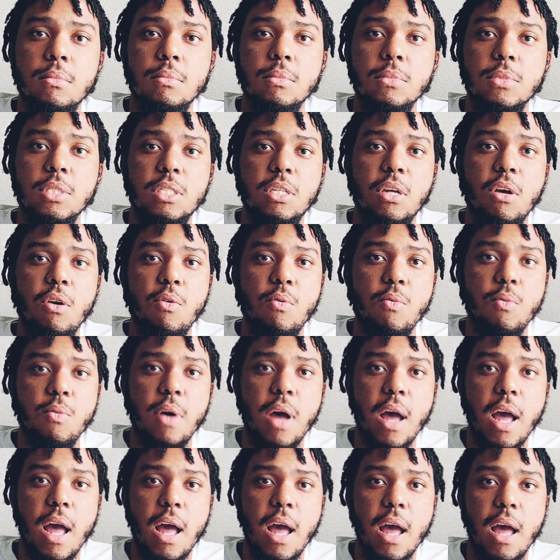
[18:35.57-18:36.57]
So,
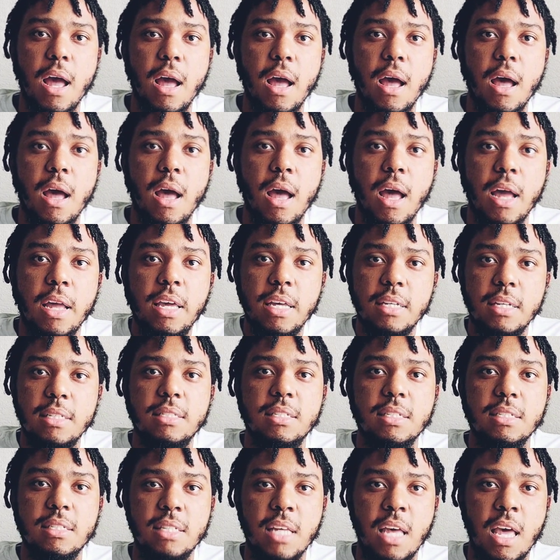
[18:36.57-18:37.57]
I guess
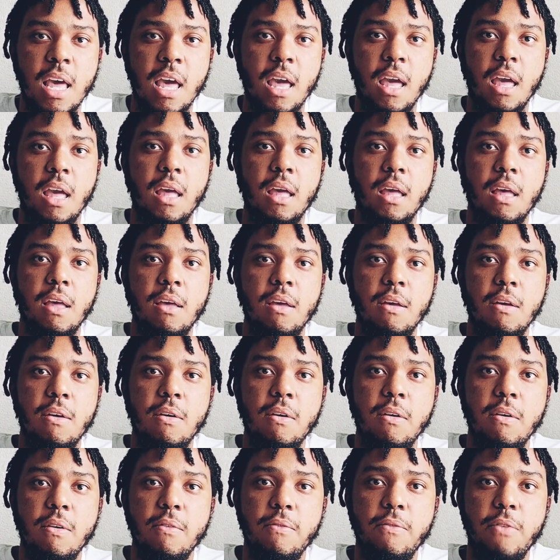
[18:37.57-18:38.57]
to say,
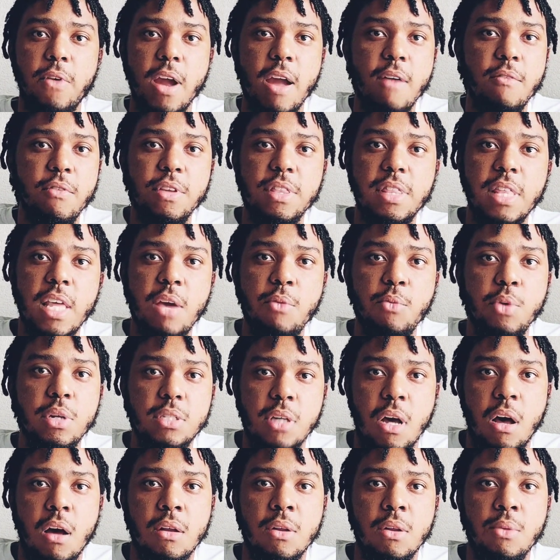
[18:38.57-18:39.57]
for everything we
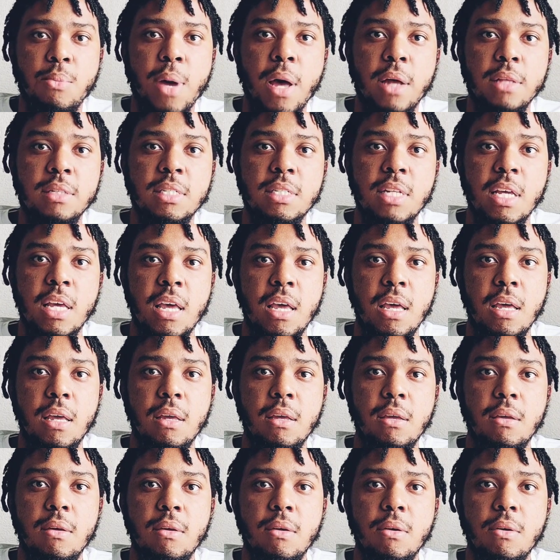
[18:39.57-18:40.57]
talked about today,
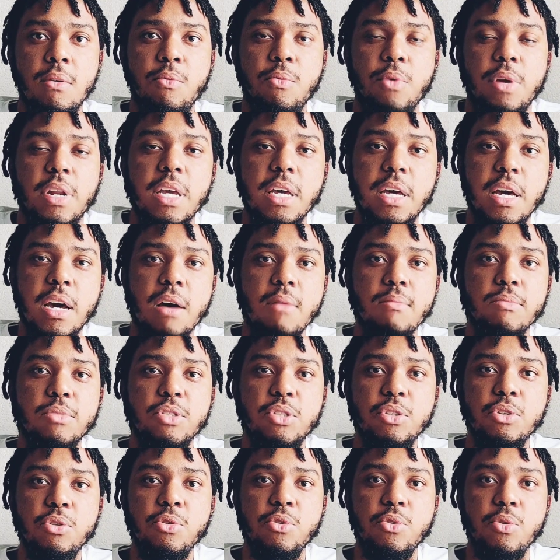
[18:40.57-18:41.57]
when it comes
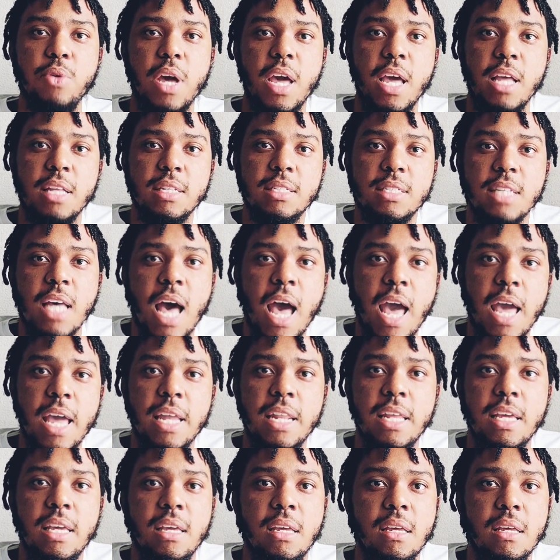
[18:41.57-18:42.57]
to
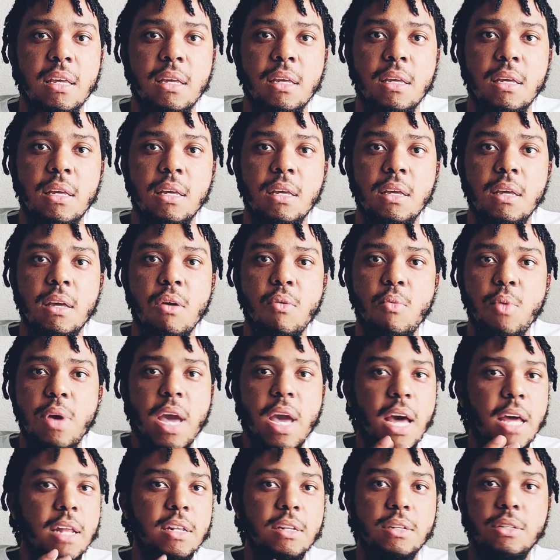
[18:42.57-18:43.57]
anxiety, we
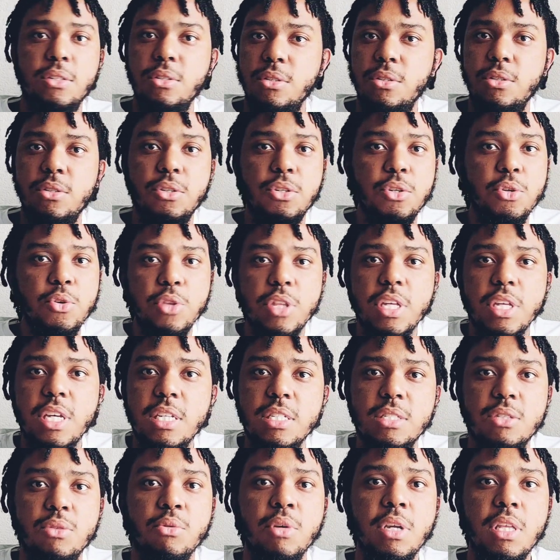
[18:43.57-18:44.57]
got to do these
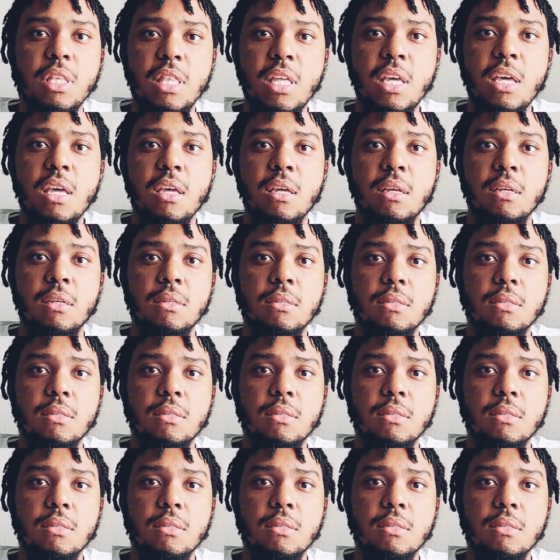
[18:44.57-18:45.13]
3 things.